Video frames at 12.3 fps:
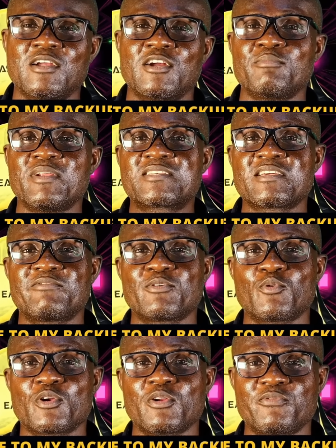God bless every
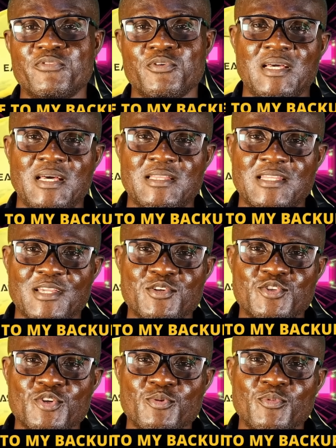one of you. Thank you
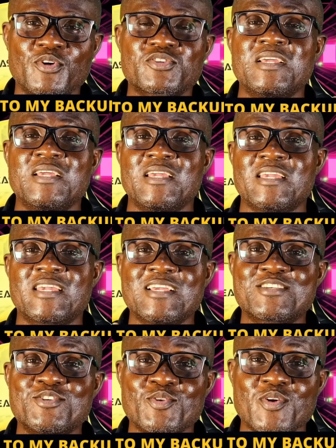so much. In
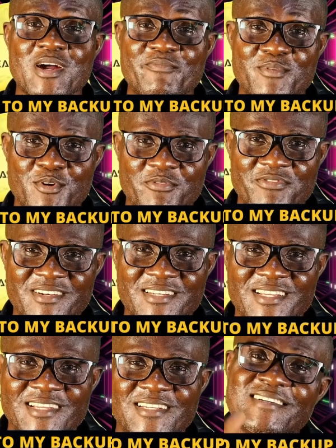case you have been
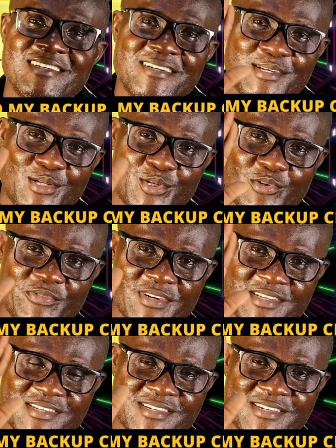offended, no
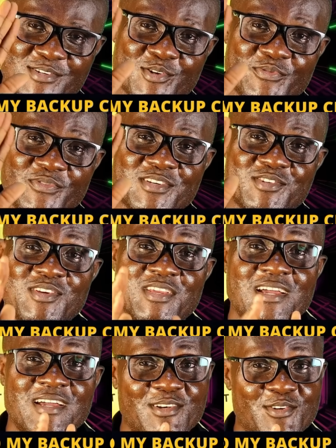verse, no verse. You
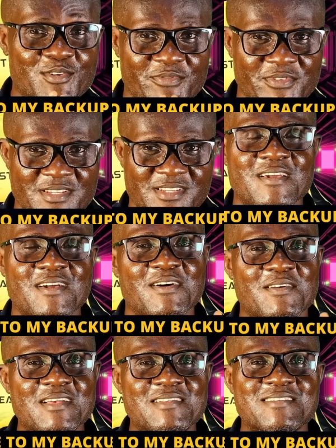hear? No verse.
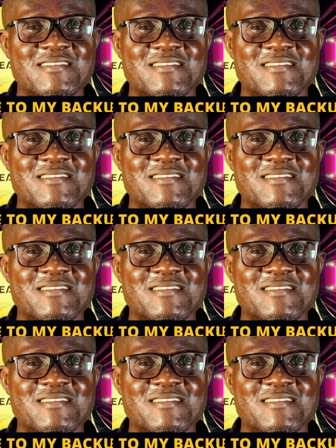All right.